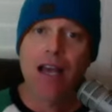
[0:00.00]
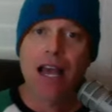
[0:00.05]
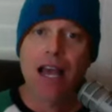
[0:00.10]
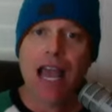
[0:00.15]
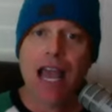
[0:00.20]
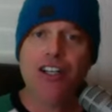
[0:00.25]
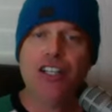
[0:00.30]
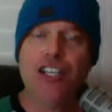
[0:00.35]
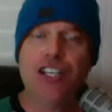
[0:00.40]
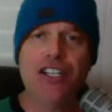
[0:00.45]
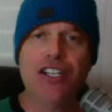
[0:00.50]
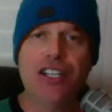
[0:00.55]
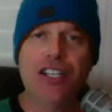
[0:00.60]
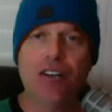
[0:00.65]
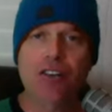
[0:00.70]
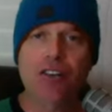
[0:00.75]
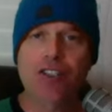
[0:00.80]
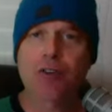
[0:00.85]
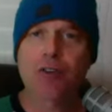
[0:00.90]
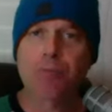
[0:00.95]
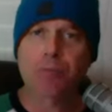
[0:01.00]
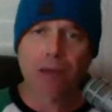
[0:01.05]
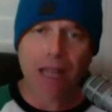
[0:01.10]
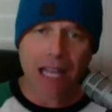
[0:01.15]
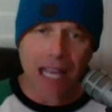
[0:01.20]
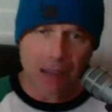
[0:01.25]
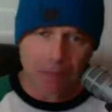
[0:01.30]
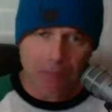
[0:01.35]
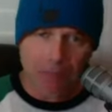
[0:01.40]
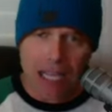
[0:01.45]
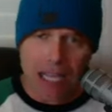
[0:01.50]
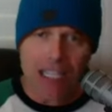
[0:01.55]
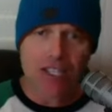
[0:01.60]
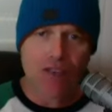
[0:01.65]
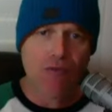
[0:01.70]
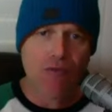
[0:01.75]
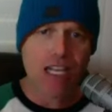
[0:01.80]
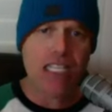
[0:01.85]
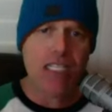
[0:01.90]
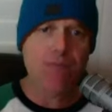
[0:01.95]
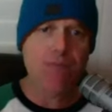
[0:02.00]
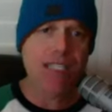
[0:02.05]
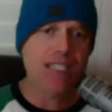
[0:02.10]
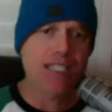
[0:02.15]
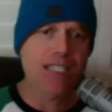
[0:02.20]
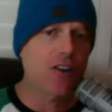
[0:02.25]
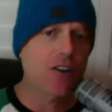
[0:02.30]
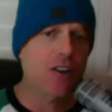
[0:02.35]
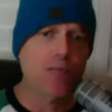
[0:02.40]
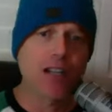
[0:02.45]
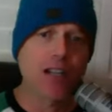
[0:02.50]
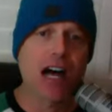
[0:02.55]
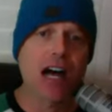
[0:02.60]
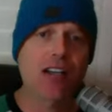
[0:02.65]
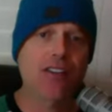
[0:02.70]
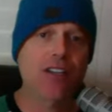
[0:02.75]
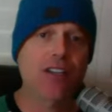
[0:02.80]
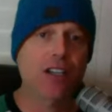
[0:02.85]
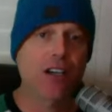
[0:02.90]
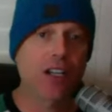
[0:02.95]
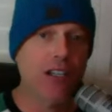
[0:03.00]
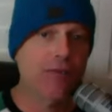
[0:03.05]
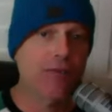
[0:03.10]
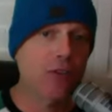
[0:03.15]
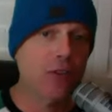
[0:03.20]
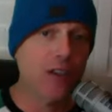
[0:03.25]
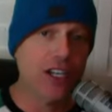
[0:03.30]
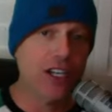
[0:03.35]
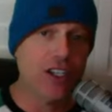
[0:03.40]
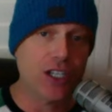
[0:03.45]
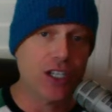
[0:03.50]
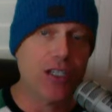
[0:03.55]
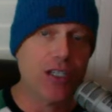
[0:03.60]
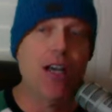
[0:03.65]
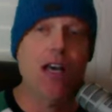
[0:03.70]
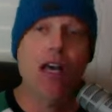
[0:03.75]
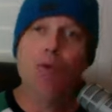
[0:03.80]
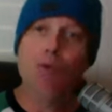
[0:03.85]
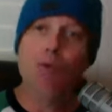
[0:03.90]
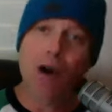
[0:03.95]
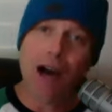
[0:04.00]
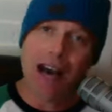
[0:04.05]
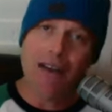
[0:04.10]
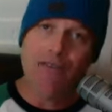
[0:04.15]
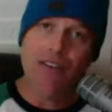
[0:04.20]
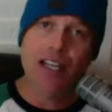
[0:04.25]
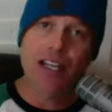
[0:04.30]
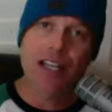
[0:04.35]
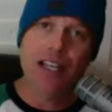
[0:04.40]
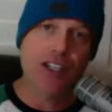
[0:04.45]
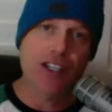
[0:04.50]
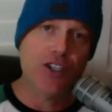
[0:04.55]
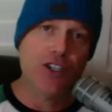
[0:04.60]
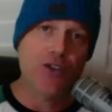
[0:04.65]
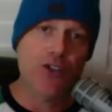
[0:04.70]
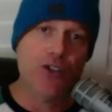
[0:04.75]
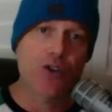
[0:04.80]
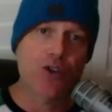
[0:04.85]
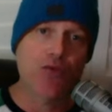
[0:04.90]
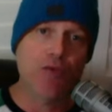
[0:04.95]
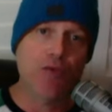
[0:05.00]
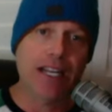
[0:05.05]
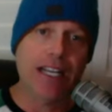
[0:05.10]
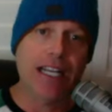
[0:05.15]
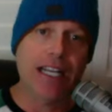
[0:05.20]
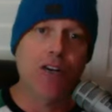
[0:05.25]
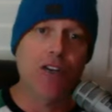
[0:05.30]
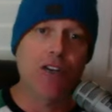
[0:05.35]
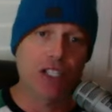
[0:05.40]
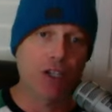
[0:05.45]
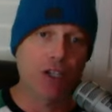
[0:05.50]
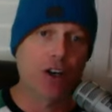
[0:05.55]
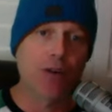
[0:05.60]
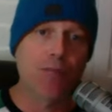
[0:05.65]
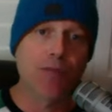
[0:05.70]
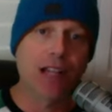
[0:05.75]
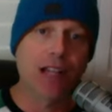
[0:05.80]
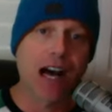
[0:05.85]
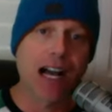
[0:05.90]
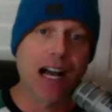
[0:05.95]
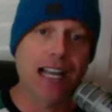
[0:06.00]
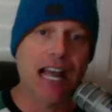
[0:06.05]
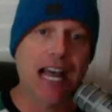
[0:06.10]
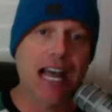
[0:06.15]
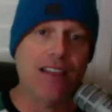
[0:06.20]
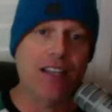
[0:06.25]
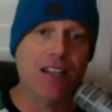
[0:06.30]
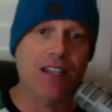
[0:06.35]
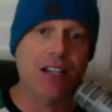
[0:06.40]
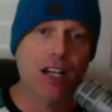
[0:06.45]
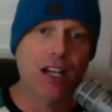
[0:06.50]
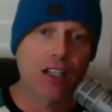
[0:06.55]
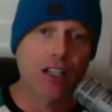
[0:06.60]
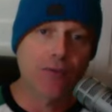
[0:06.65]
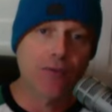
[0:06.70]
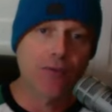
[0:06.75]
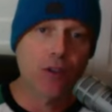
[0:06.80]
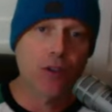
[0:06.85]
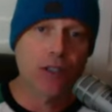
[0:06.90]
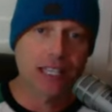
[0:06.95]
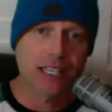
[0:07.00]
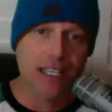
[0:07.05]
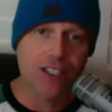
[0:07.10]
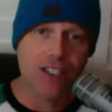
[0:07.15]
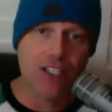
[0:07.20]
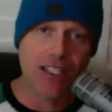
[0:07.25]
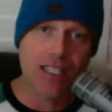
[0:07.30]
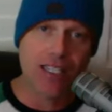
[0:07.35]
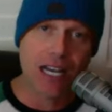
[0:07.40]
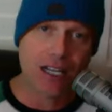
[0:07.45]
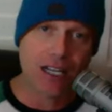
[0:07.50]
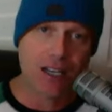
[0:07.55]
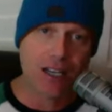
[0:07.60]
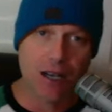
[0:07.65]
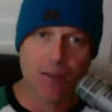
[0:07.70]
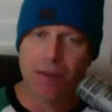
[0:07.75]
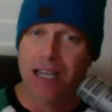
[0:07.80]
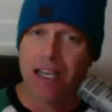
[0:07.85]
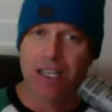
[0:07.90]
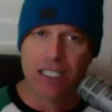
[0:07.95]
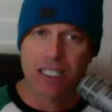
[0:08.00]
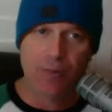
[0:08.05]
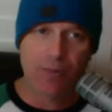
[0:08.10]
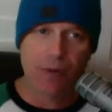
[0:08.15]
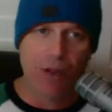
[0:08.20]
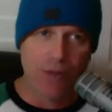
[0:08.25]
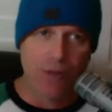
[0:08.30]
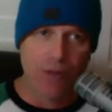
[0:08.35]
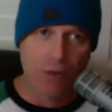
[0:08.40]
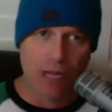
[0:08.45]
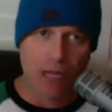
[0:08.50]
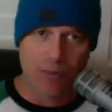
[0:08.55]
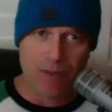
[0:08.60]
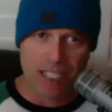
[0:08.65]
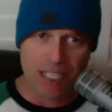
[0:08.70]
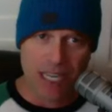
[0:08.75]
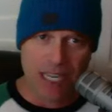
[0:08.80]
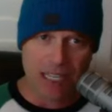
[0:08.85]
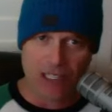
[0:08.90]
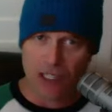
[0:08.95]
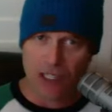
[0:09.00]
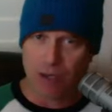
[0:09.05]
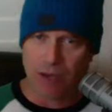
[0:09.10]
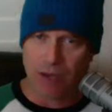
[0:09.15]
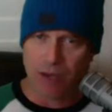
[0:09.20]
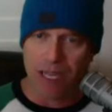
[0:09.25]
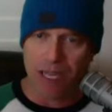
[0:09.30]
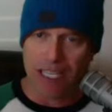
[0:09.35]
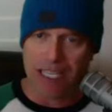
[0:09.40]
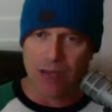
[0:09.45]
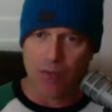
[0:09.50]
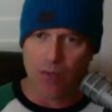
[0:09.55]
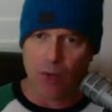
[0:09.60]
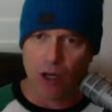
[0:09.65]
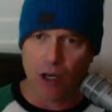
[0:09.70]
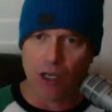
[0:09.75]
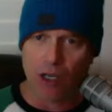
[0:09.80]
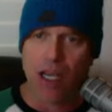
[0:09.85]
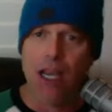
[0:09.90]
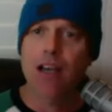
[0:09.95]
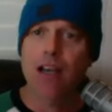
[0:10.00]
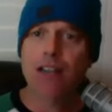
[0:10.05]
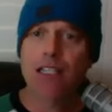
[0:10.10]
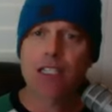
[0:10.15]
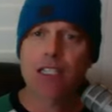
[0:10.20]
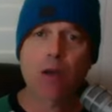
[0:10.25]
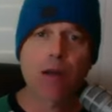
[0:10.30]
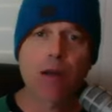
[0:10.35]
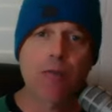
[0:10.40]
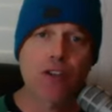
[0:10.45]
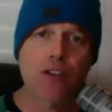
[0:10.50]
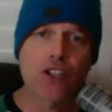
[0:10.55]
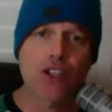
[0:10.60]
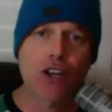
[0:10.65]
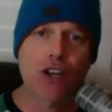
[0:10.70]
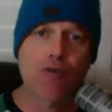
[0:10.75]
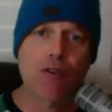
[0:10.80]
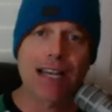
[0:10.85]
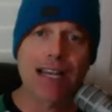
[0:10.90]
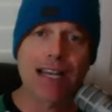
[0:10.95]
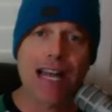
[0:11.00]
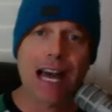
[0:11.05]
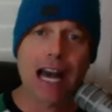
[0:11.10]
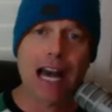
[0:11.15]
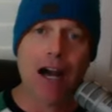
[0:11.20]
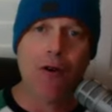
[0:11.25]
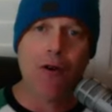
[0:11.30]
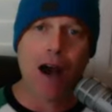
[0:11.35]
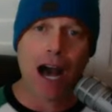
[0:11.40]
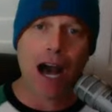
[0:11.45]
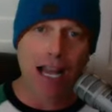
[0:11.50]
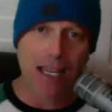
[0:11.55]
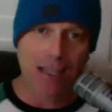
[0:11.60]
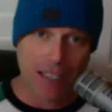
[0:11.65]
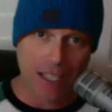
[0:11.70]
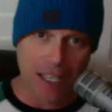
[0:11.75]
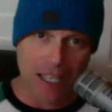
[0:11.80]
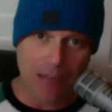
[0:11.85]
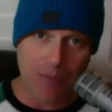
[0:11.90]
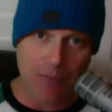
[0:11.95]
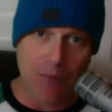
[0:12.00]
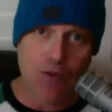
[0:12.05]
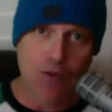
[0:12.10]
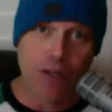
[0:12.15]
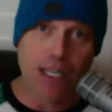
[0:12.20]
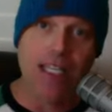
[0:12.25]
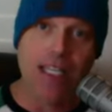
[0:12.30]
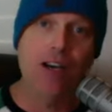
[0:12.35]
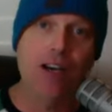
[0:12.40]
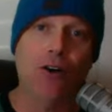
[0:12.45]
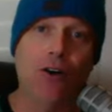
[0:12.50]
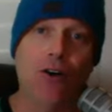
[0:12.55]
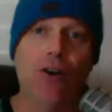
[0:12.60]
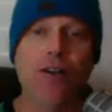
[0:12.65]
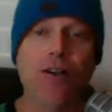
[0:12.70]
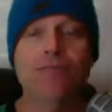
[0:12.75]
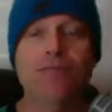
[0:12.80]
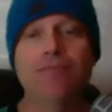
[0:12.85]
and she shares her plant-based recipes on her blog, The Colorful Kitchen. We'll have a link at Juice Guru Radio to her blog at the colorful kitchen dot com. It's a beautiful website doing amazing work. Let's welcome to the show right now, Ilene Moreno.